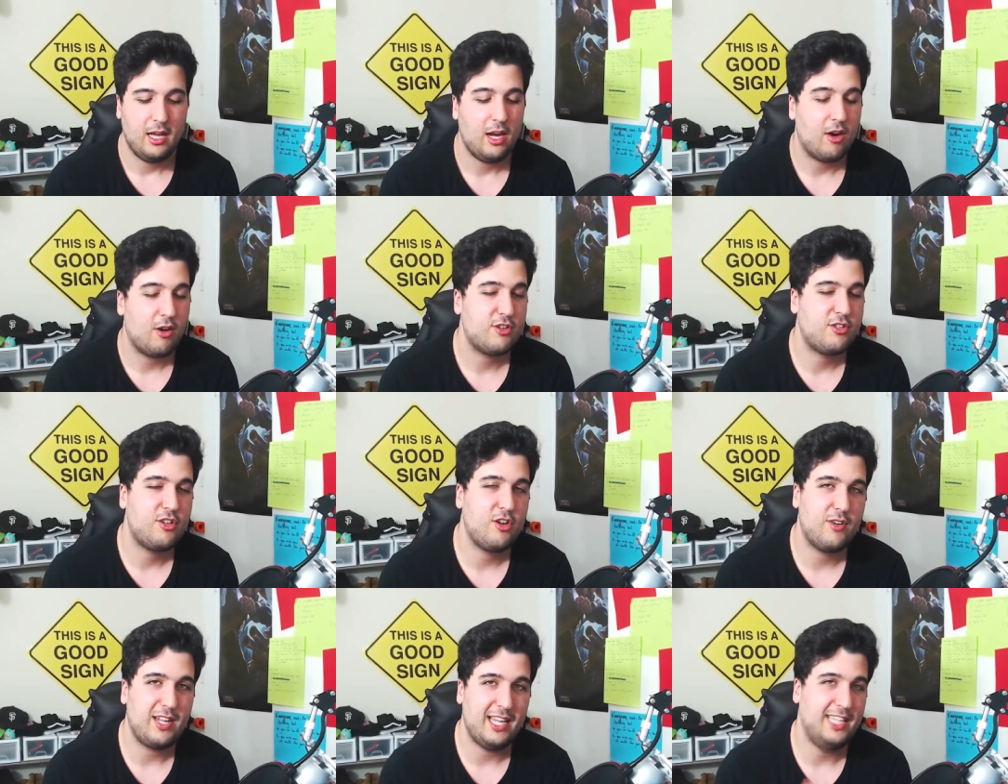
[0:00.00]

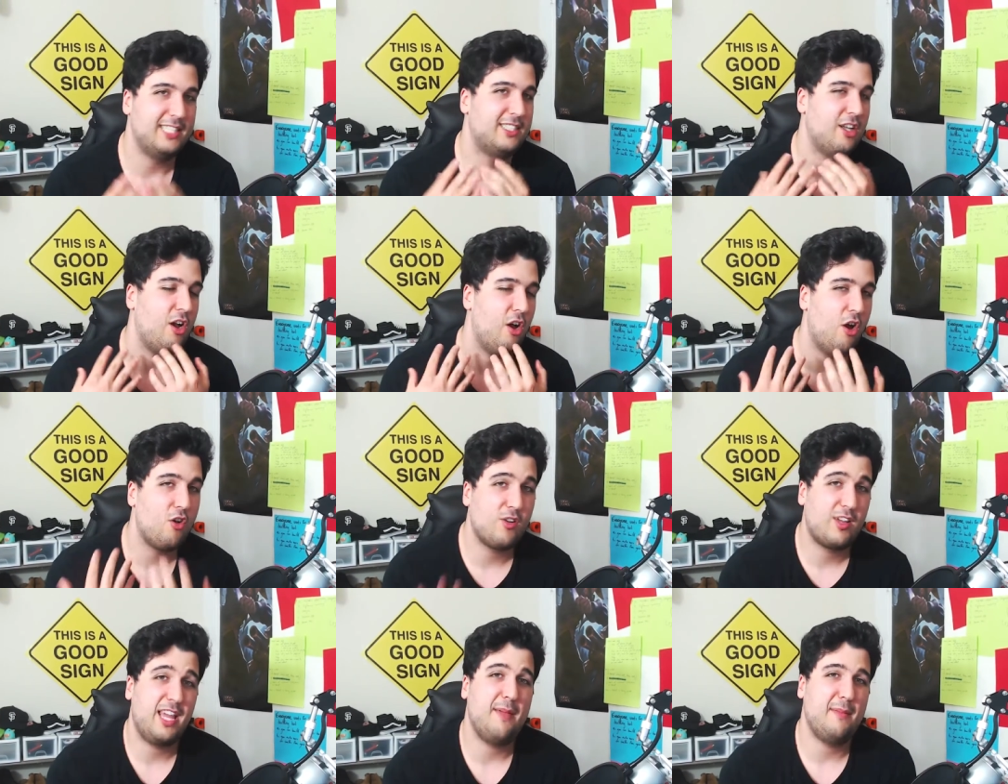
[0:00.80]
Hearthstone is
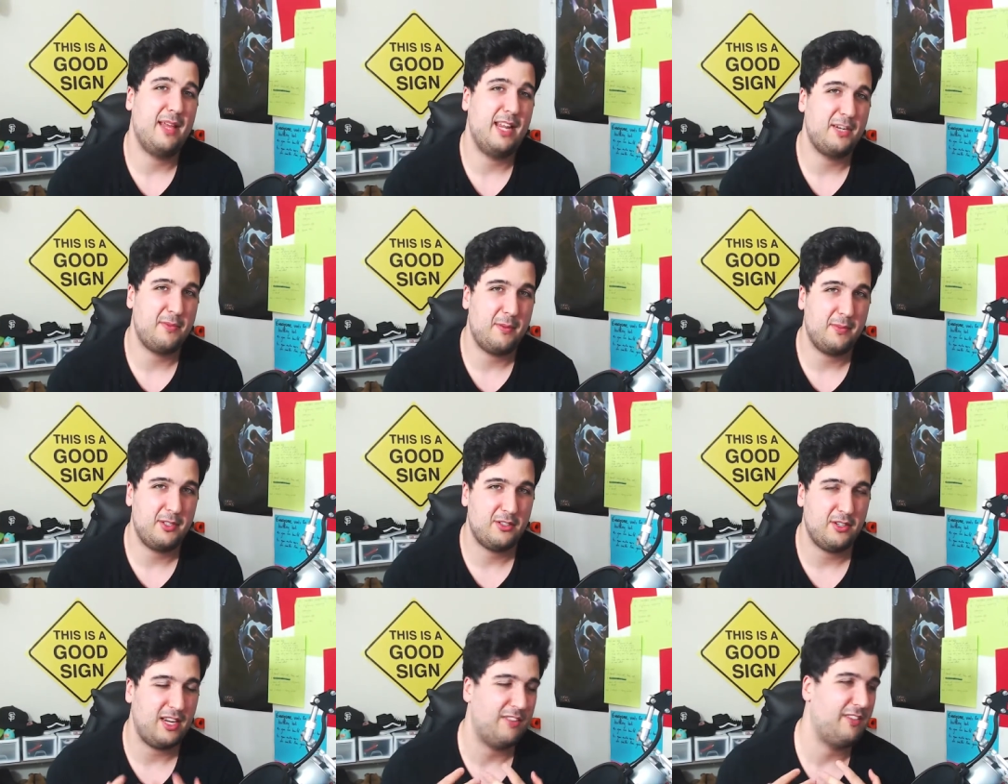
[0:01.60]
okay managed by
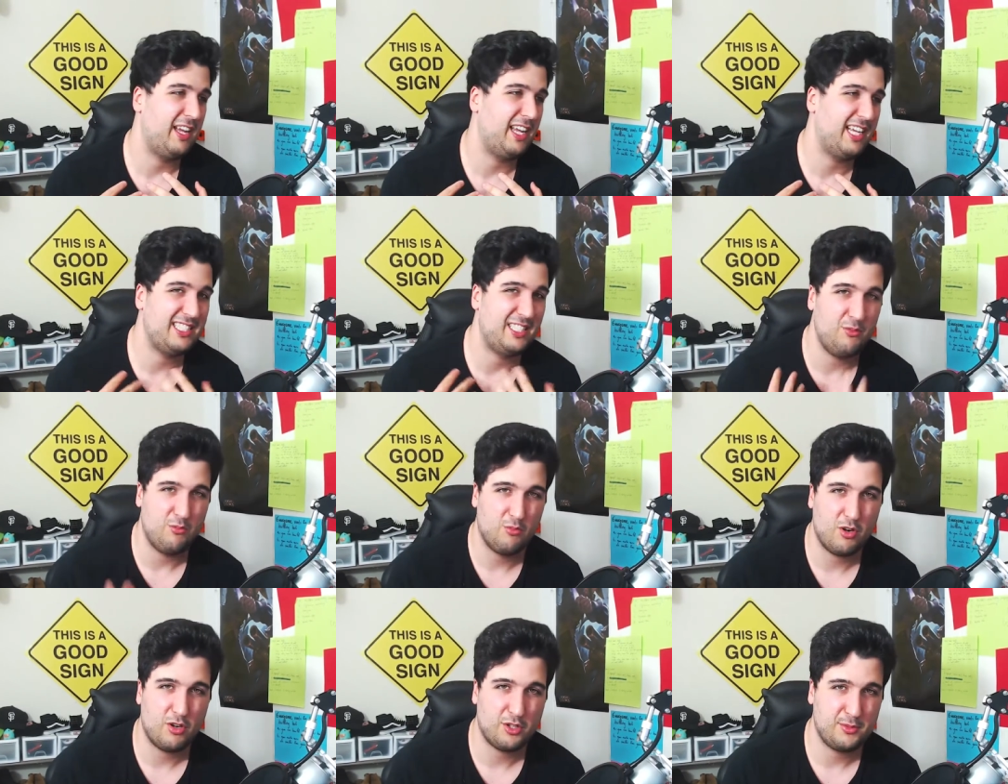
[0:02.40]
Blizzard. I, I guess it
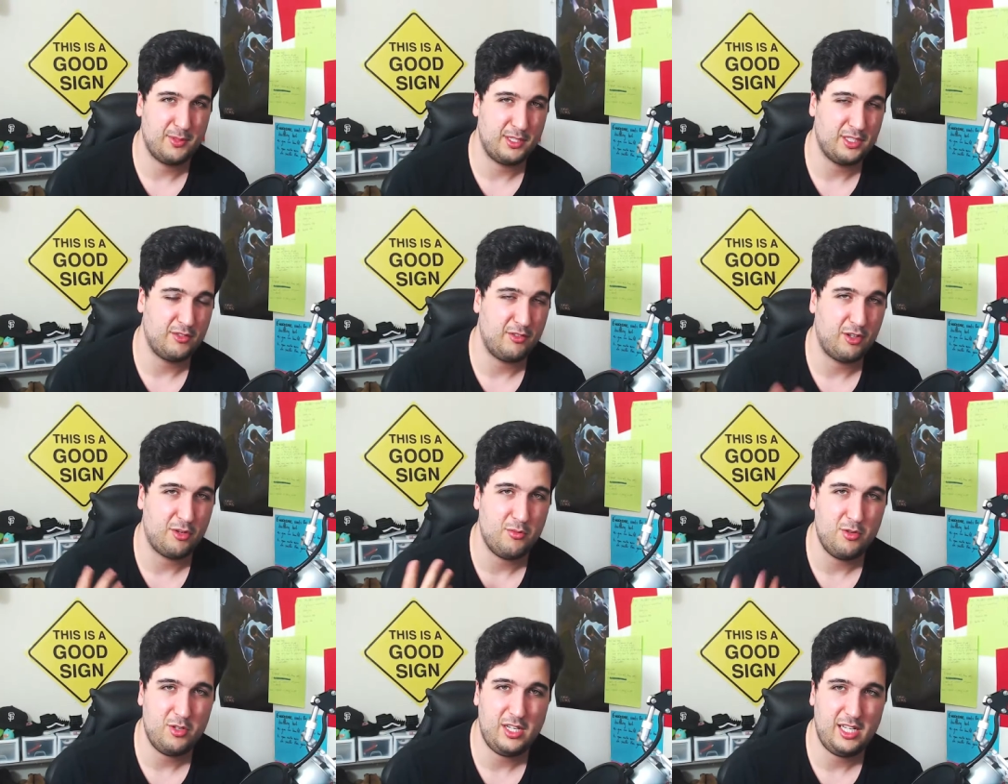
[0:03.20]
works because of the
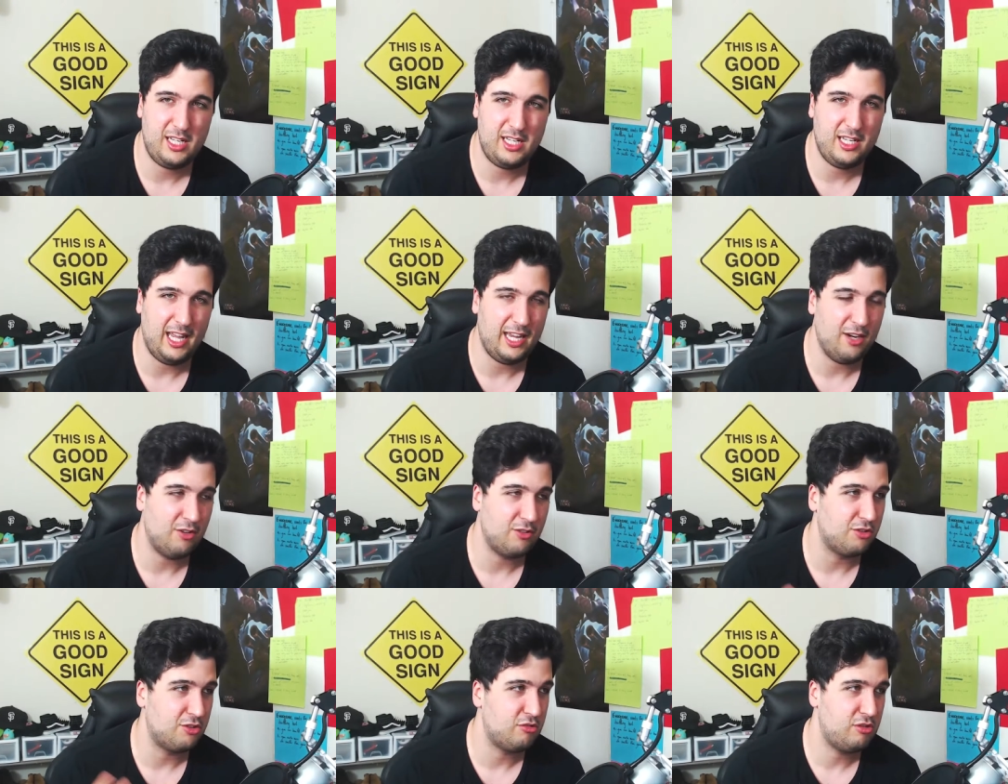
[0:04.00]
community and
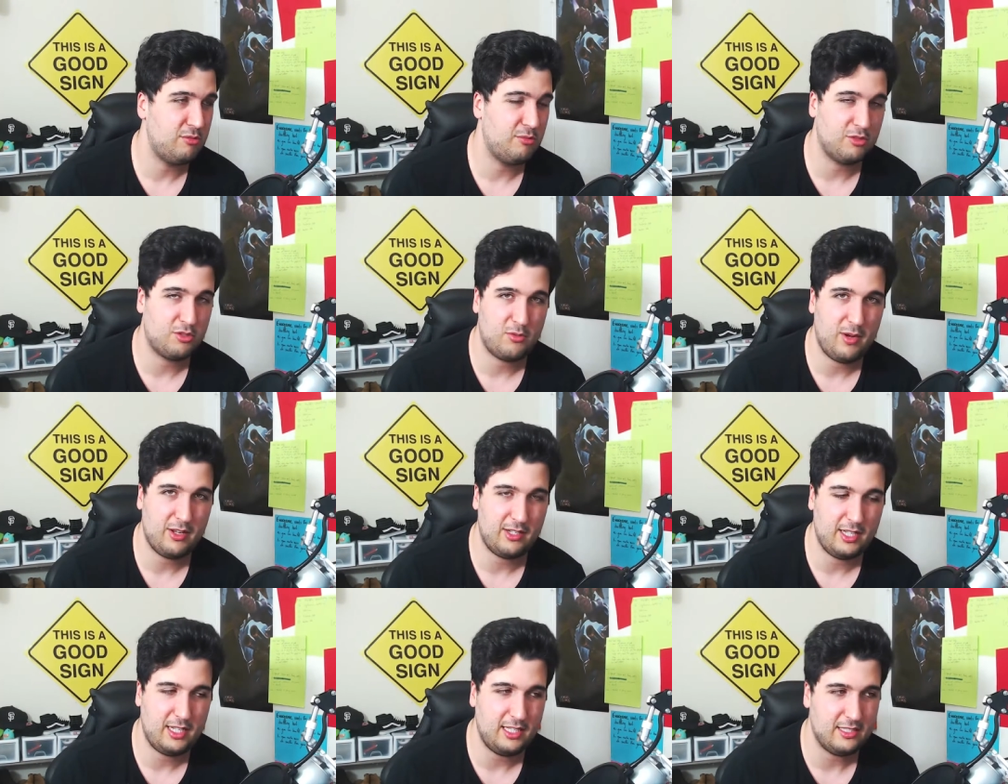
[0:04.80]
all the streamers
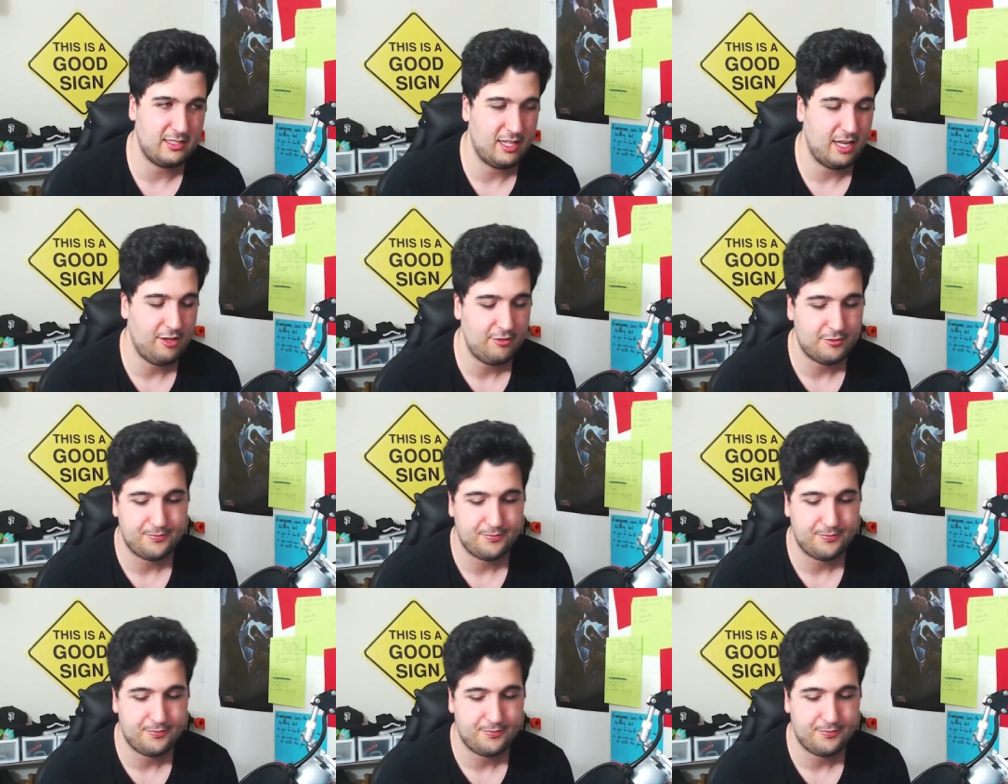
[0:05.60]
around it and stuff.